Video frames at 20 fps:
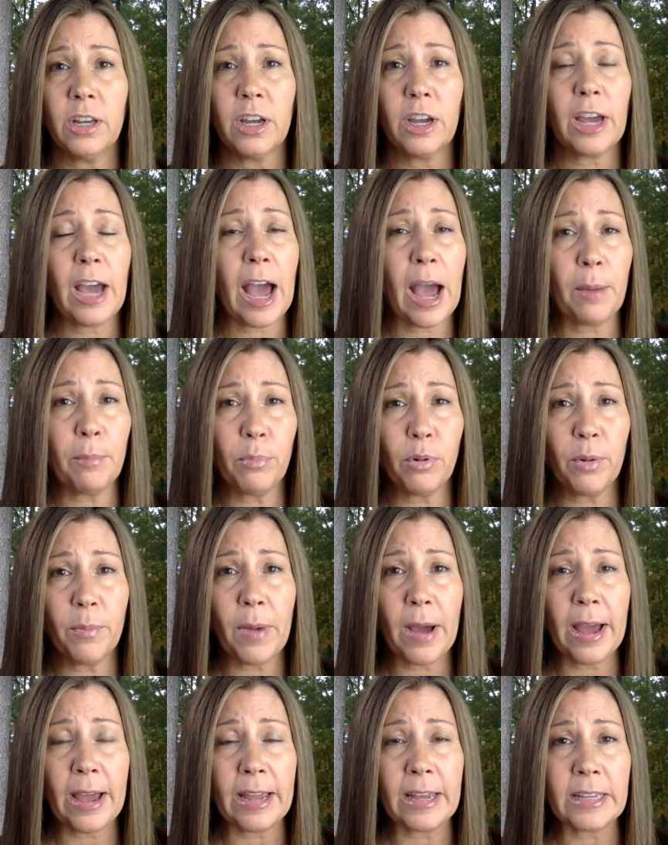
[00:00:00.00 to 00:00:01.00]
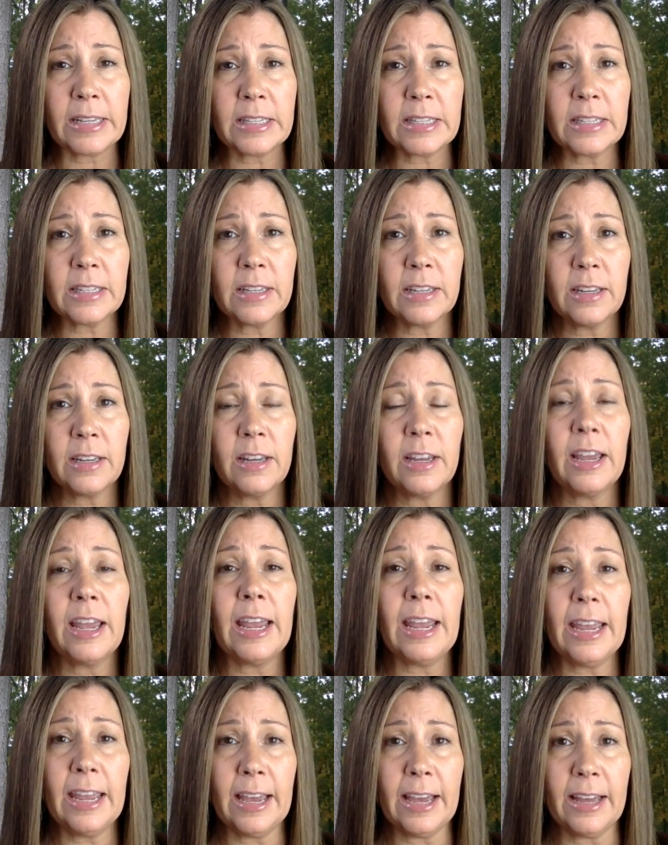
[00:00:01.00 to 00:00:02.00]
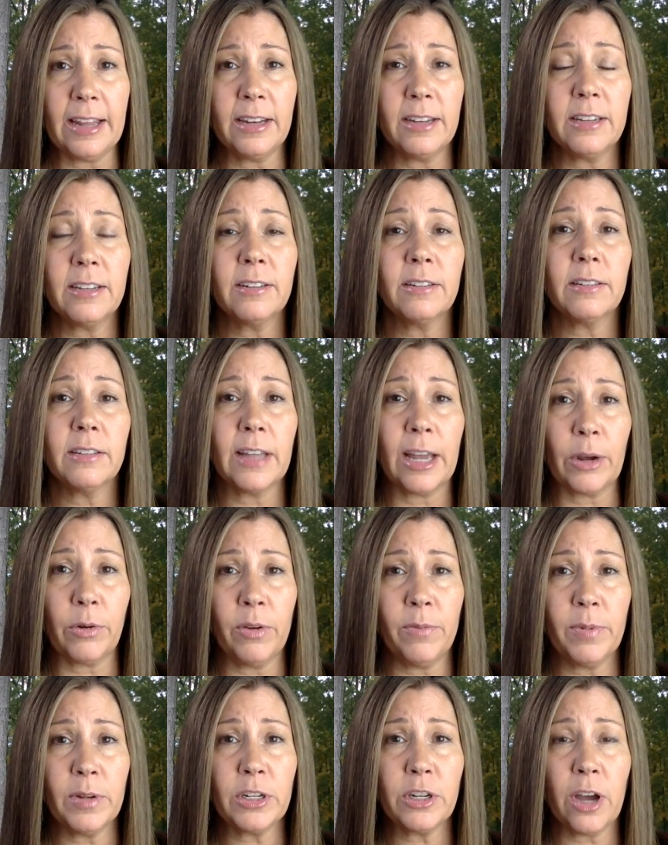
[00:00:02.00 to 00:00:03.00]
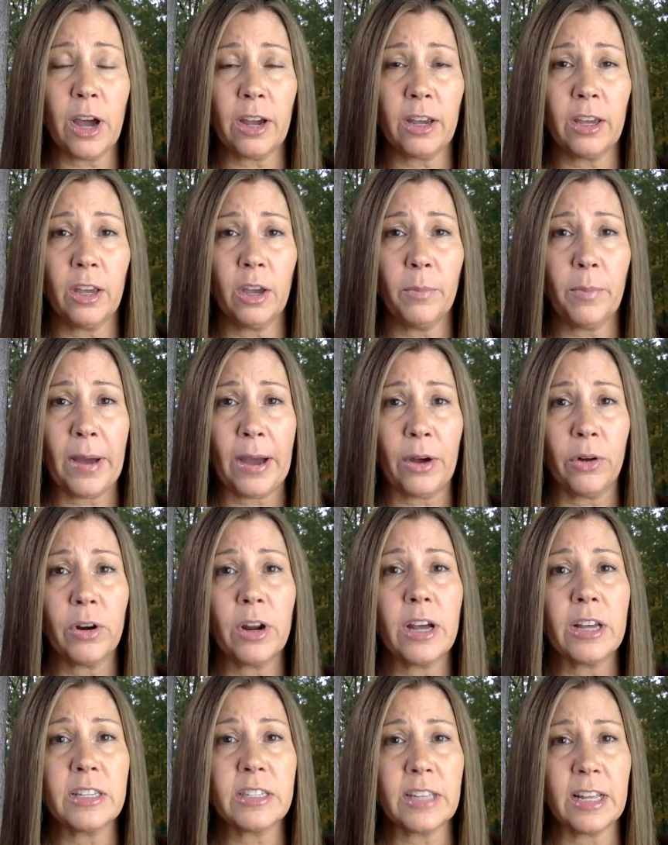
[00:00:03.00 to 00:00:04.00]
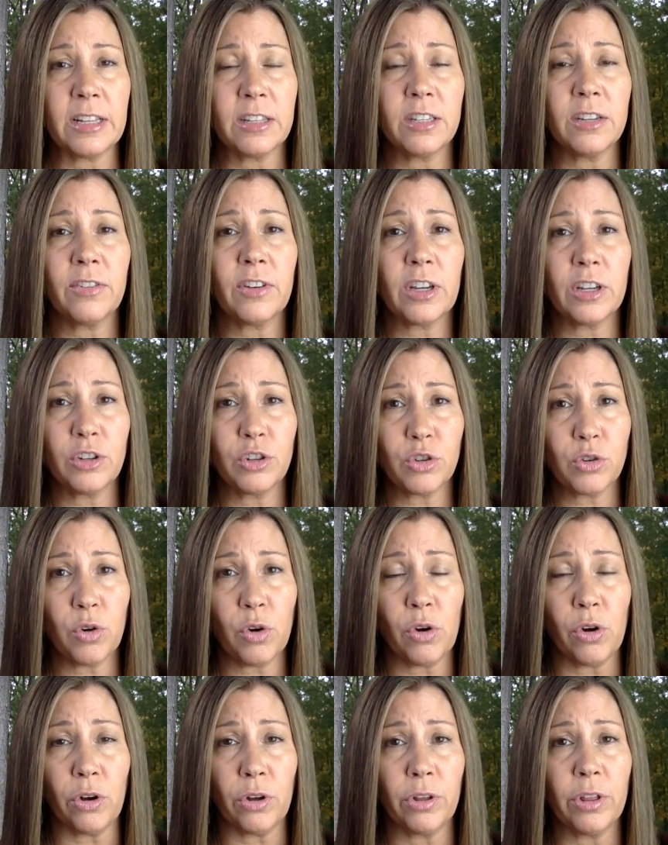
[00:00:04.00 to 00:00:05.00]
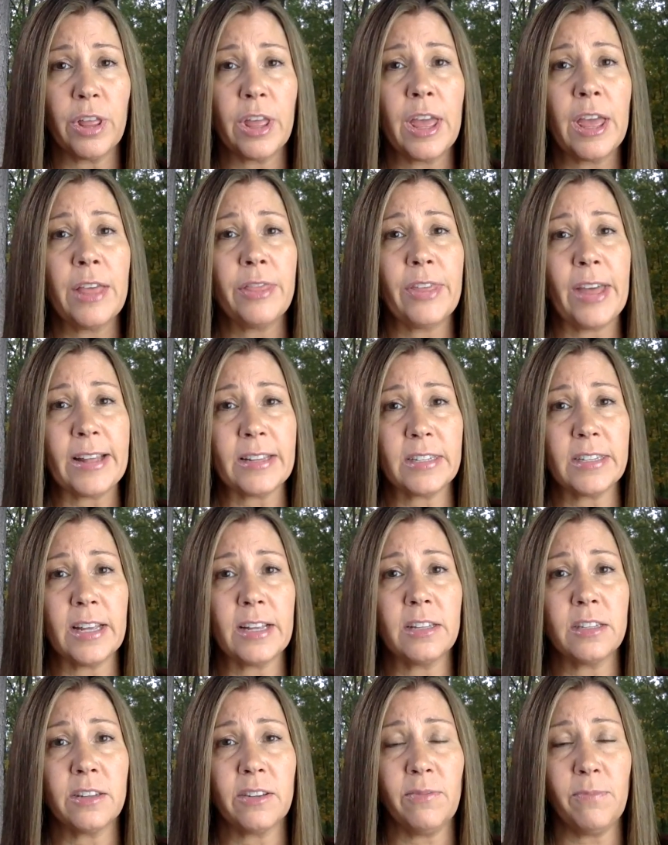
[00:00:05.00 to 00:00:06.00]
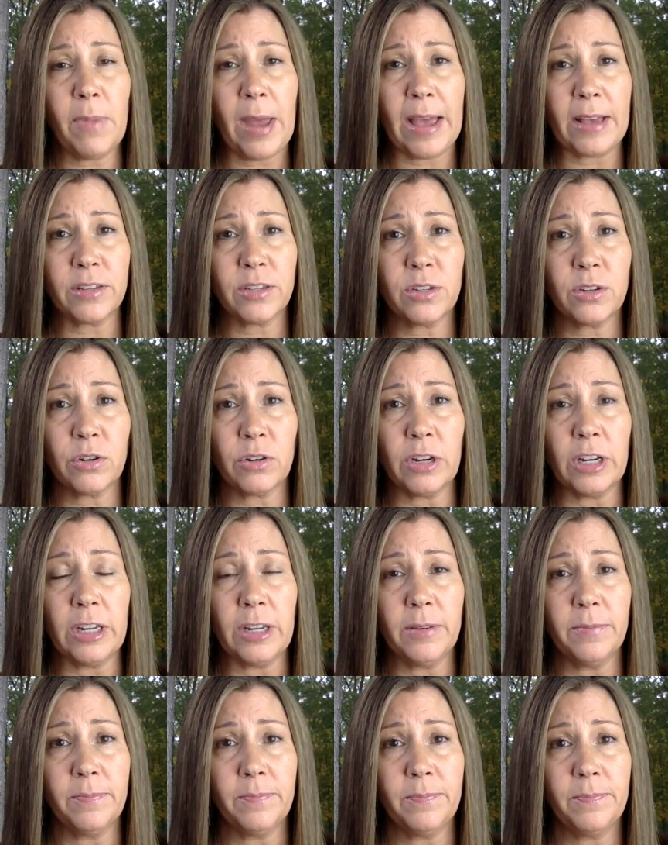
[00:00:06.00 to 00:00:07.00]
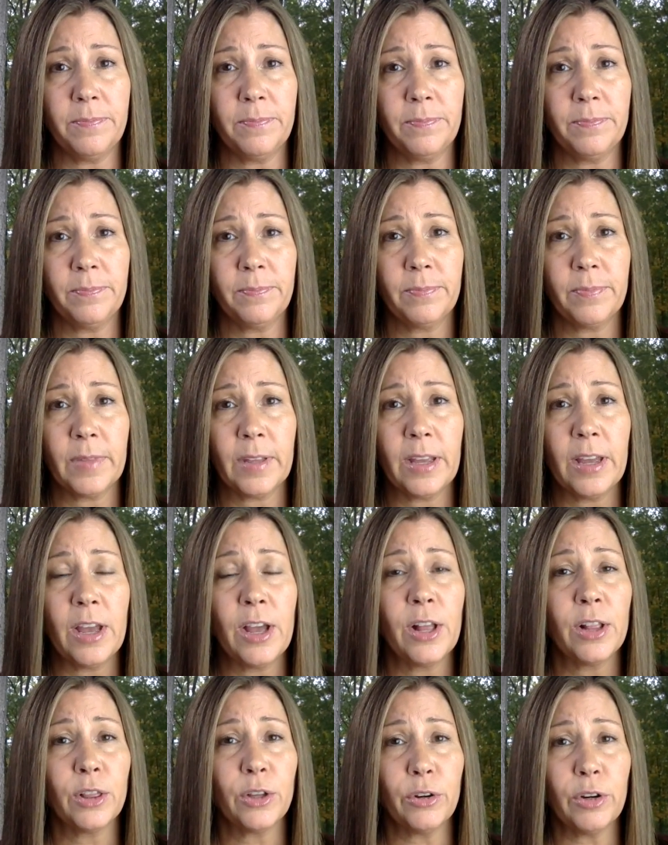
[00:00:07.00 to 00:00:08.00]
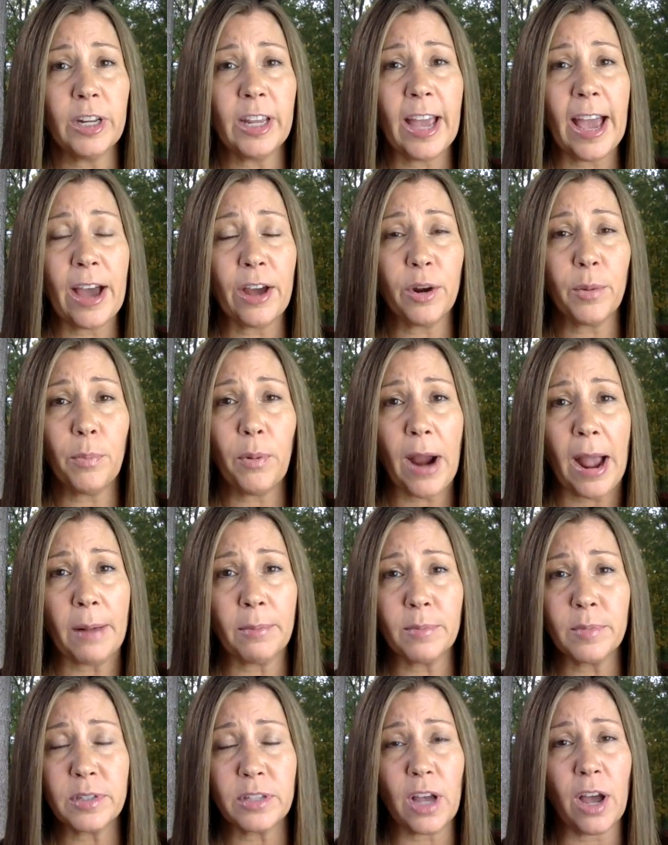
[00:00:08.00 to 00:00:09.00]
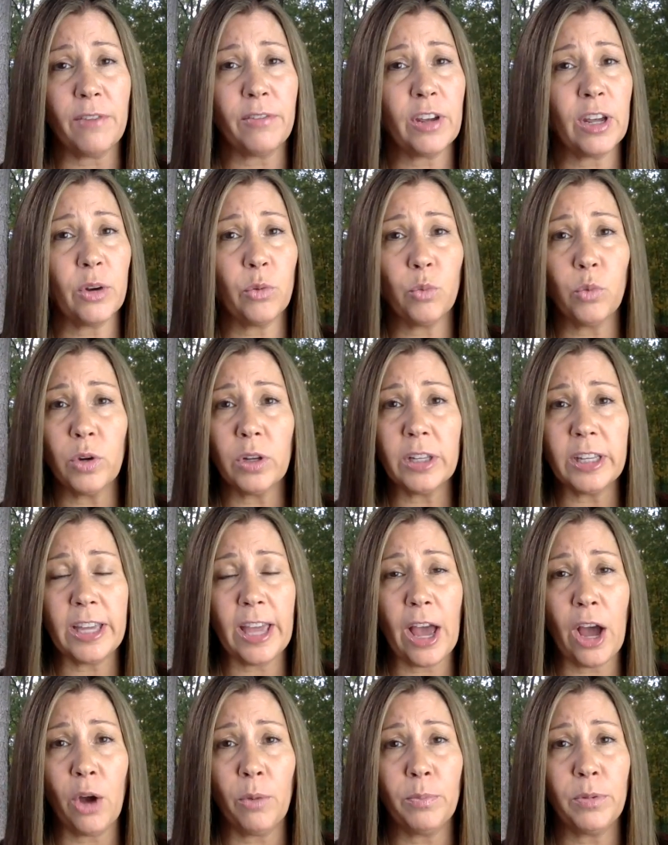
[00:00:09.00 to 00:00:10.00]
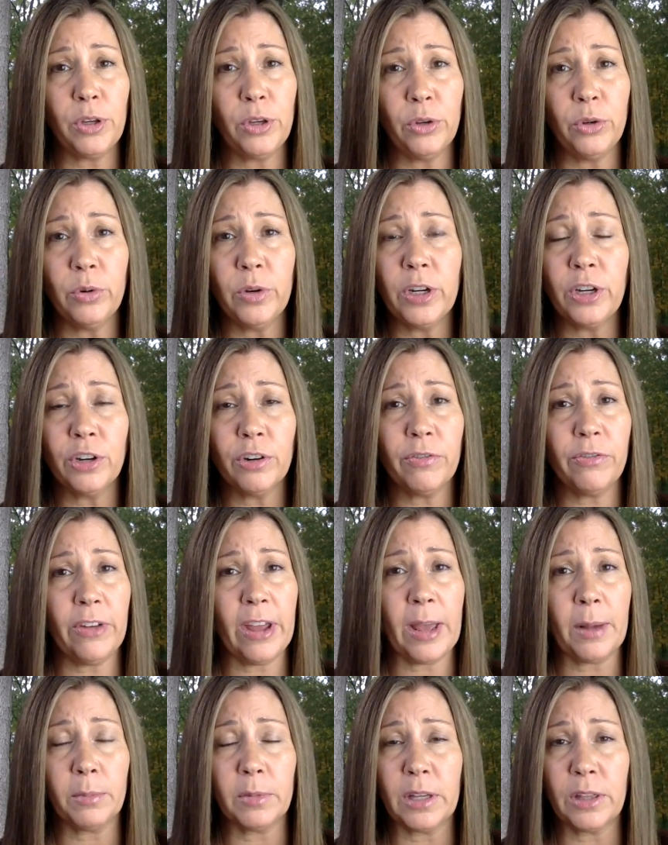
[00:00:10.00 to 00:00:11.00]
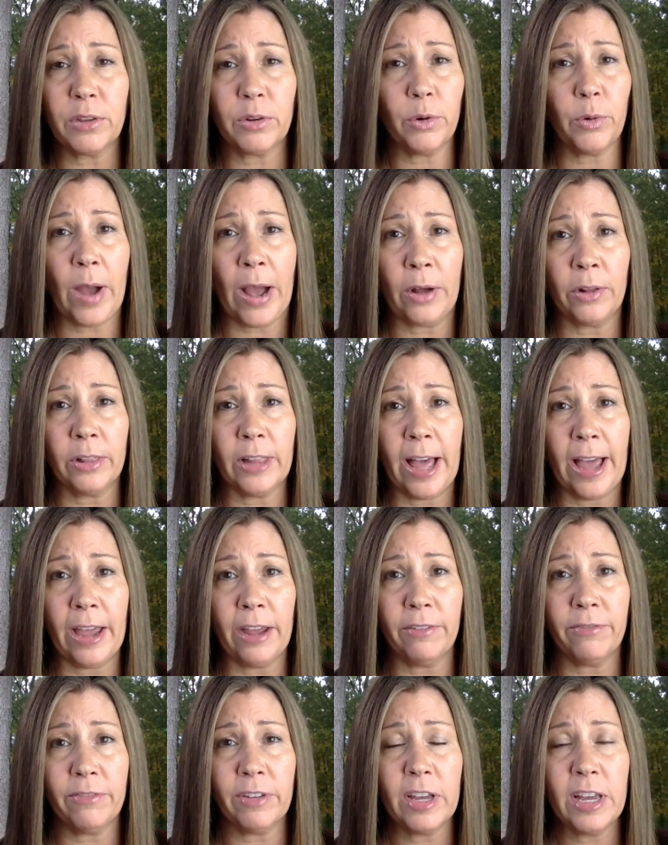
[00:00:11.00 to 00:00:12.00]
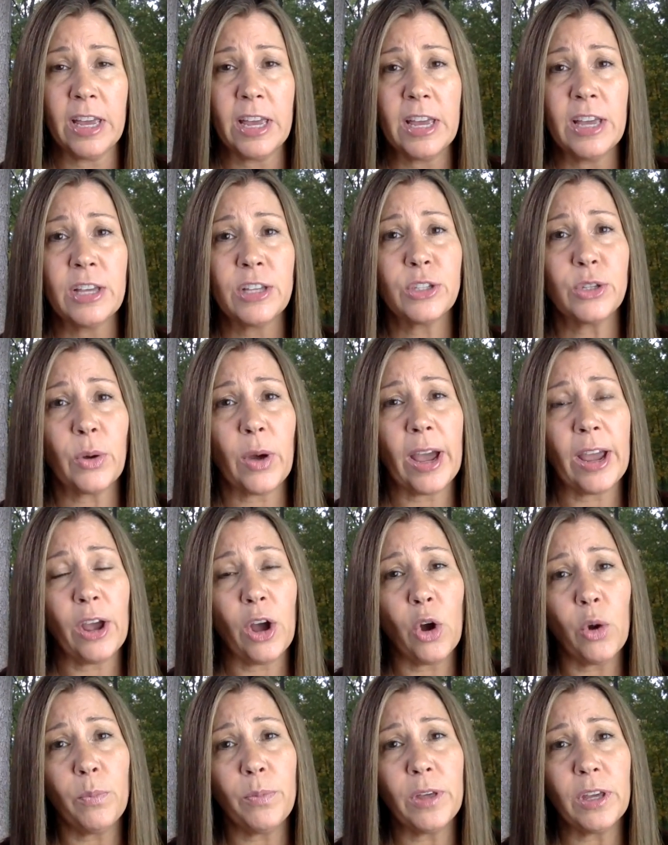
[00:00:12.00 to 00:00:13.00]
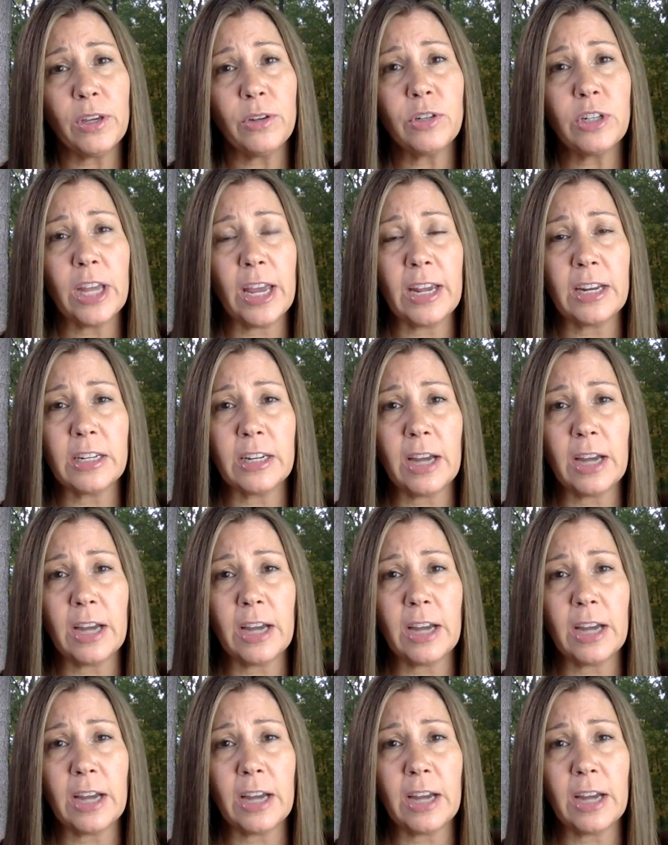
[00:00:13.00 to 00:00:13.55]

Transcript: compromise, and, like we've been talking about, a sense of control, that sense of mastery. Learning how to problem solve can really help you and your family throughout life. So I hope that you take